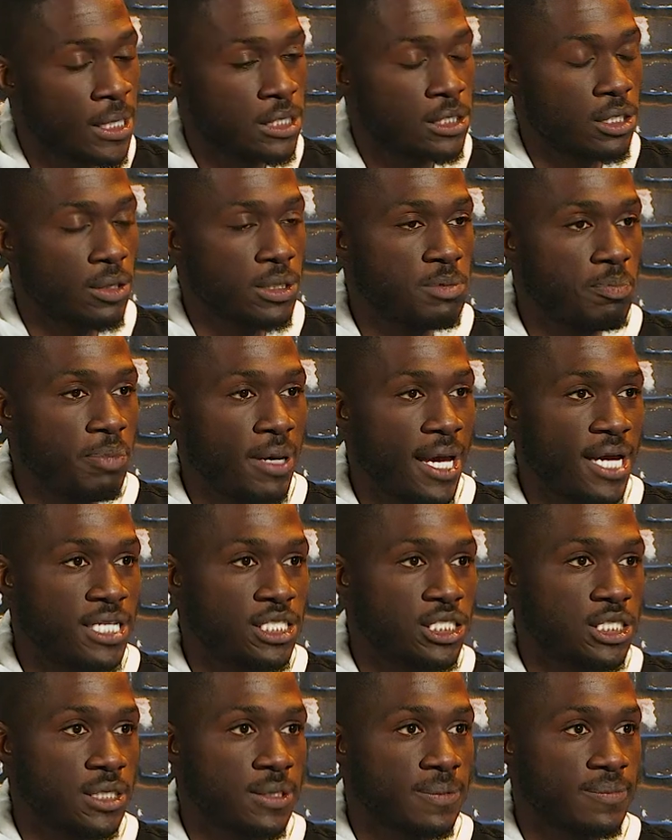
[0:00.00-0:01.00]
So it's
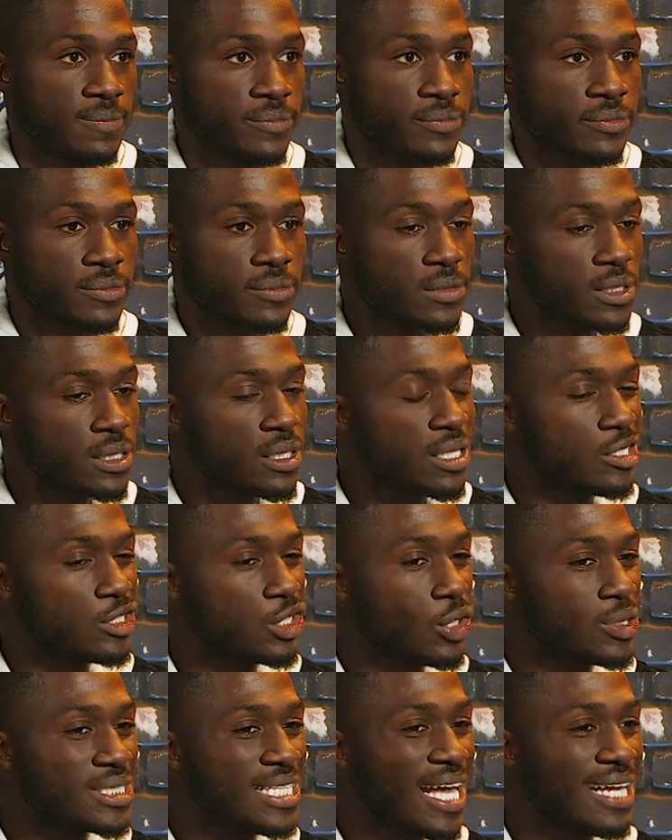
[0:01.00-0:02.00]
passion. So
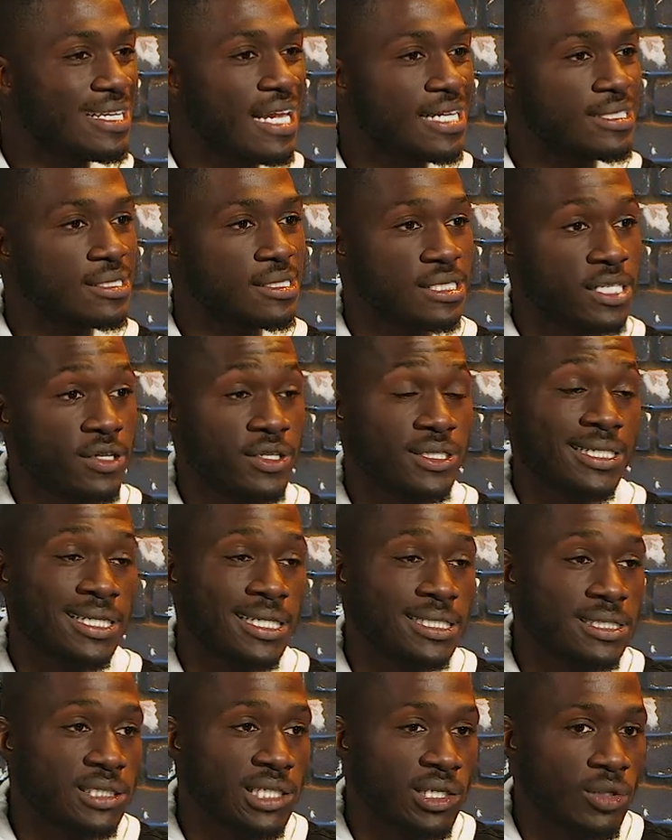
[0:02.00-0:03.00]
it's not necessary to
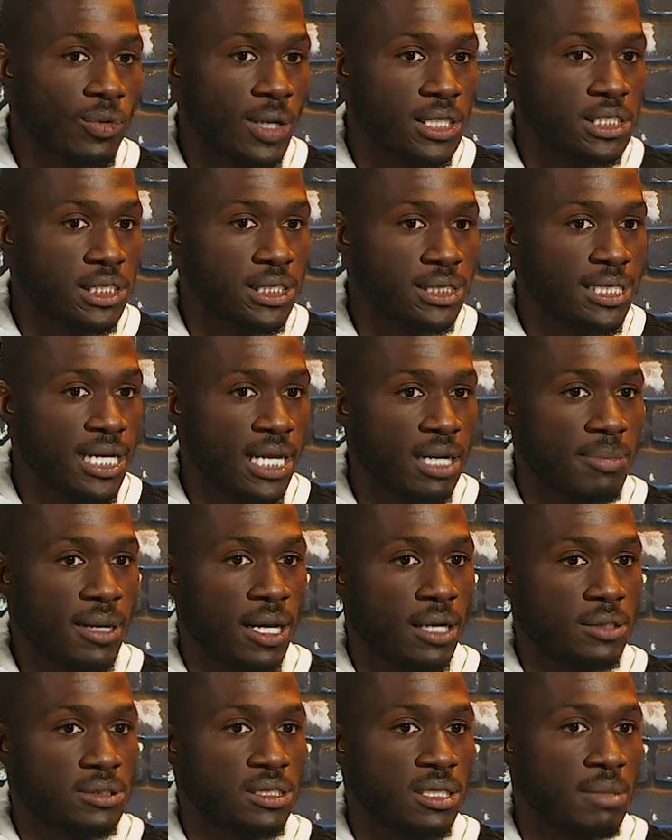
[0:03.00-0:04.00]
answer your question. It's not
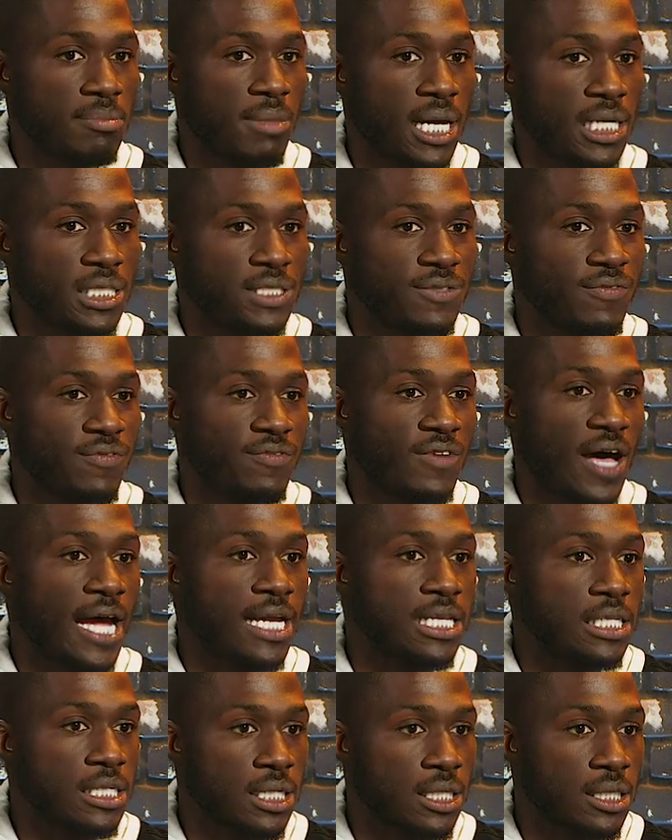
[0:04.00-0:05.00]
about somebody
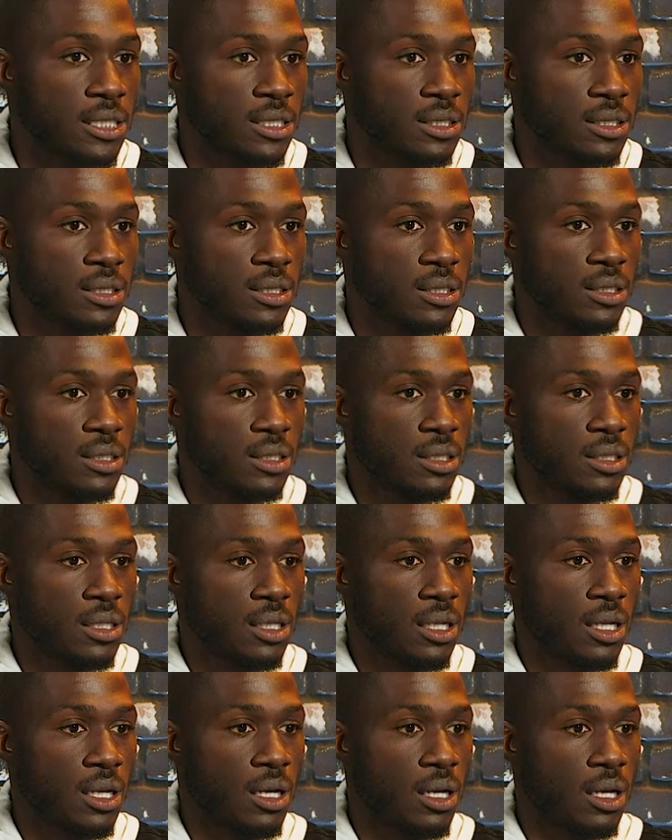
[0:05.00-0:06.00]
finding
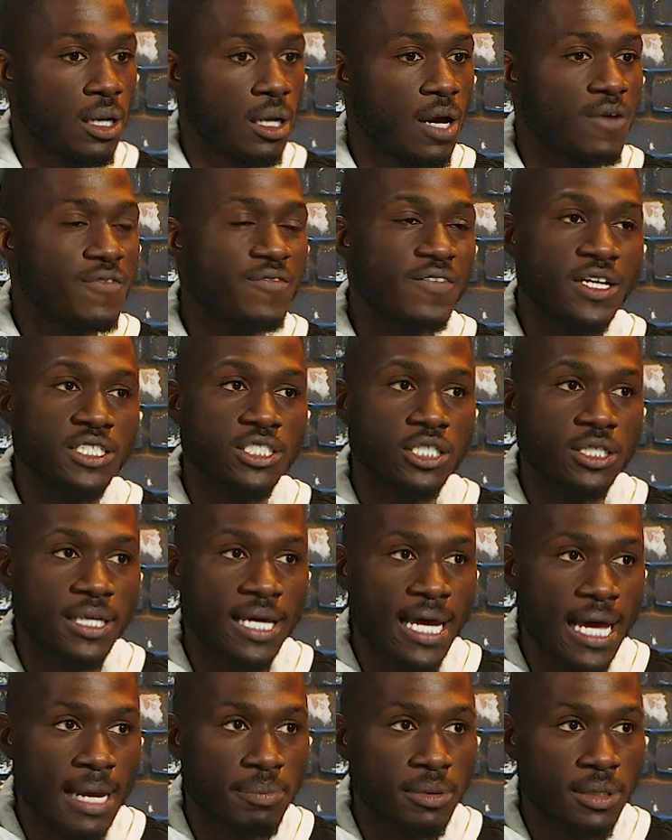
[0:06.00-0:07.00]
a venture
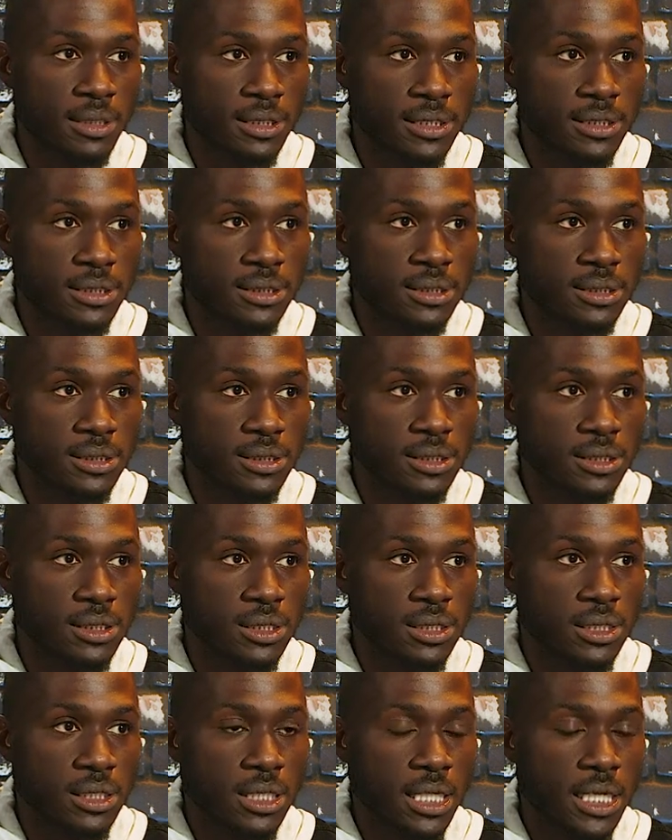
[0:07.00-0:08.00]
capitalist.
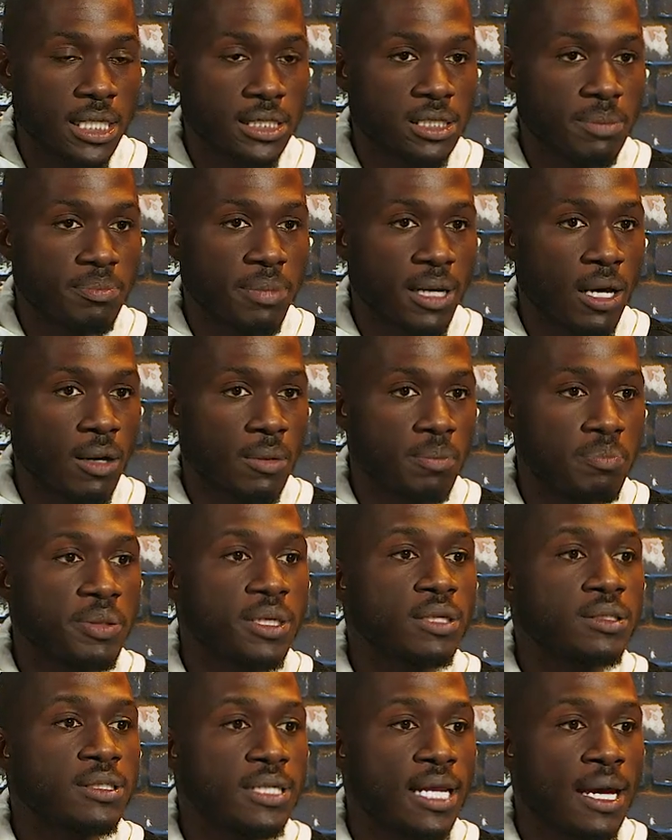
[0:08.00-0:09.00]
It's about
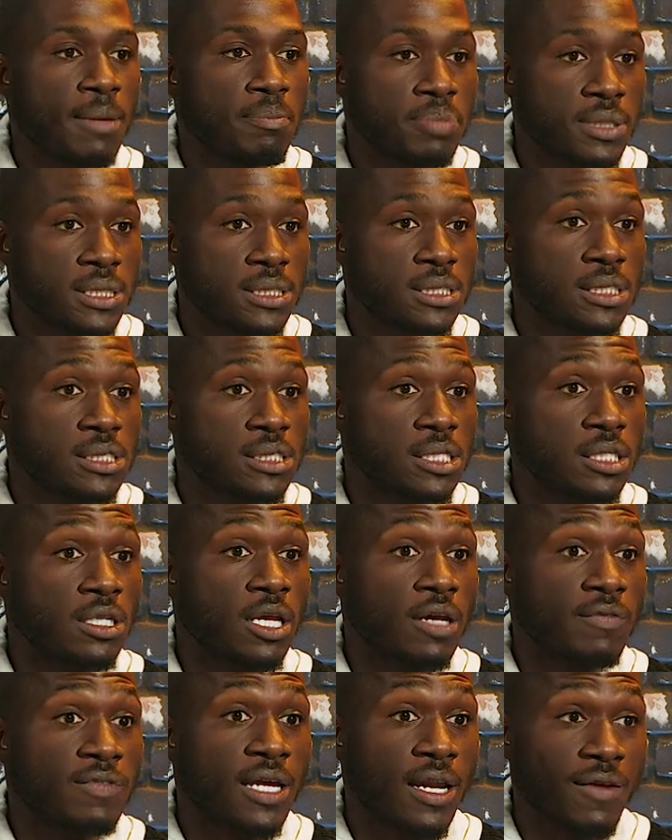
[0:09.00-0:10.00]
building that business
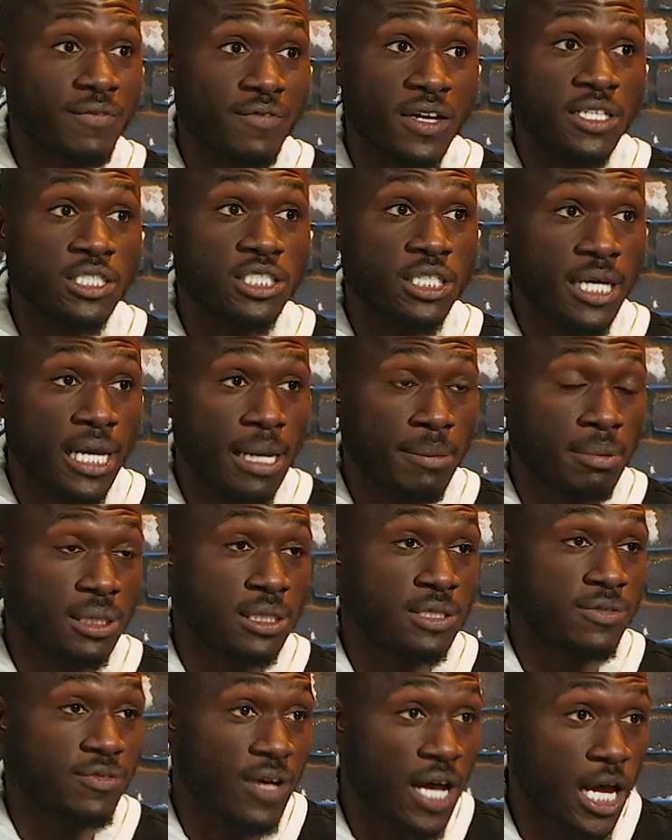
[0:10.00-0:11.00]
enough that a venture
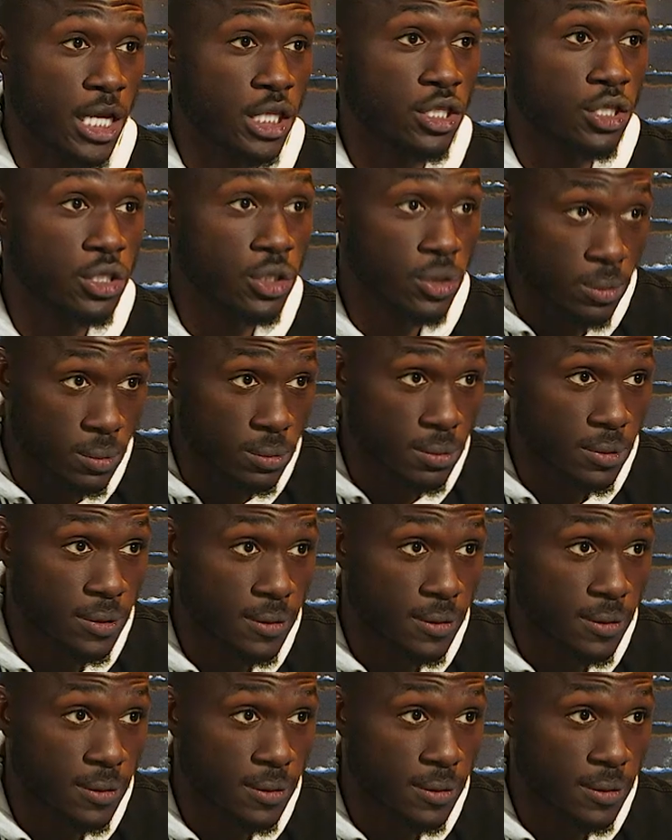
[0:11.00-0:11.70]
capitalist find you.